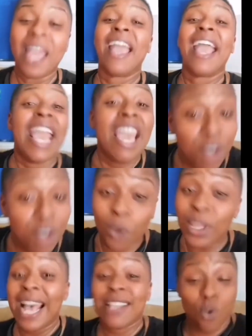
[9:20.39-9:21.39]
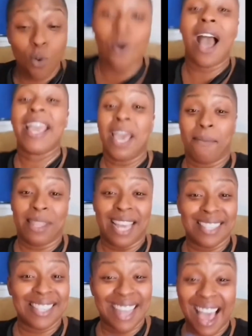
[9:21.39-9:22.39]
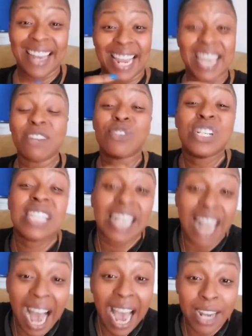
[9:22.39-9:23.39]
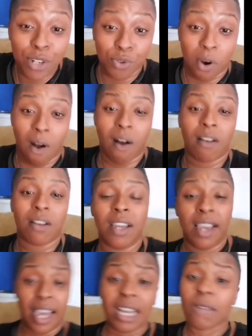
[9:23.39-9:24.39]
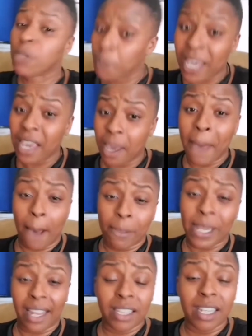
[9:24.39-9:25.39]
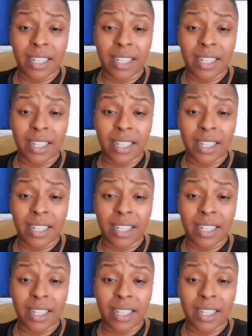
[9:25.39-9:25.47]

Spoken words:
even though that's who I am and that's the kind of energy that I draw, and I'm speaking about Black Lily,